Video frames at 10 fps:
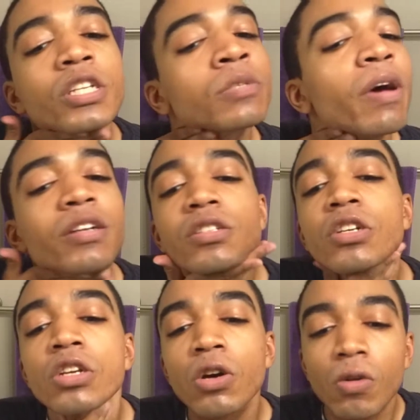expecting,
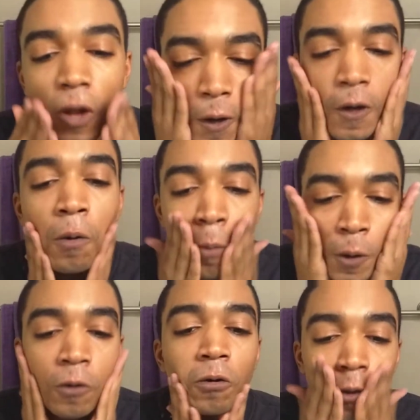you know, like a
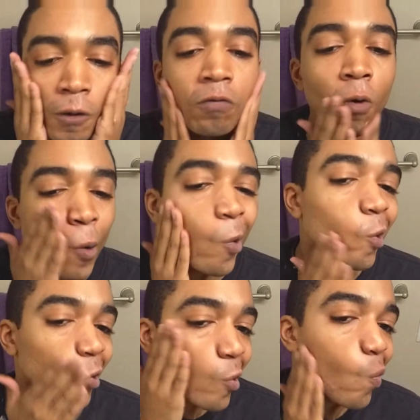burn or anything, of course.